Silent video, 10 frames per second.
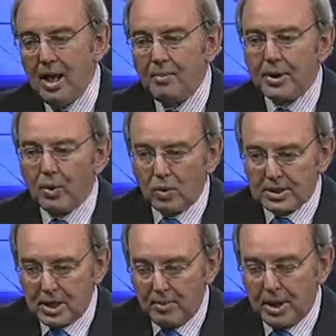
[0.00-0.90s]
but
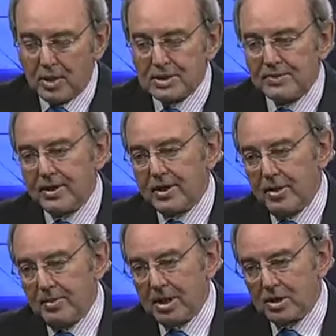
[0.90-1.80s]
also because of the
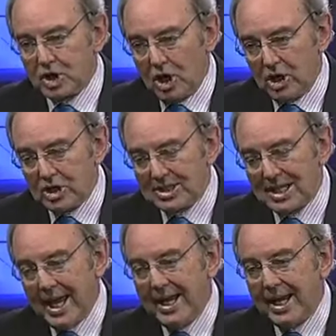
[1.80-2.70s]
criminal charges
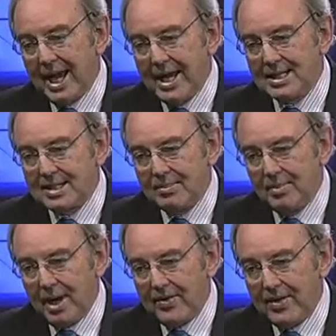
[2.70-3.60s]
laid against him
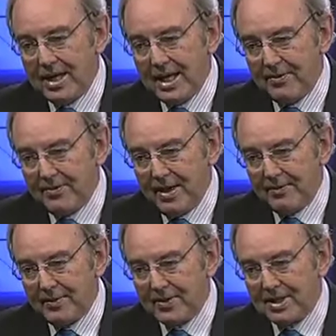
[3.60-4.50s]
by the
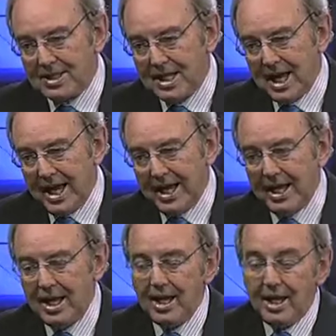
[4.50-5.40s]
EFF and the DA,
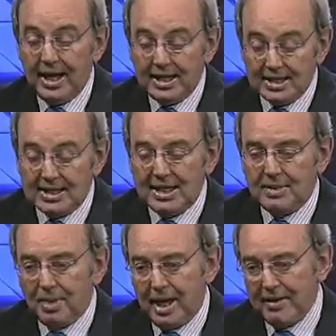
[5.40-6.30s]
and
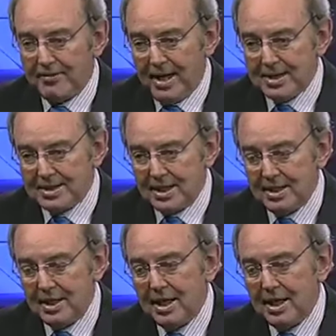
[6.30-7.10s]
indeed by IFESA,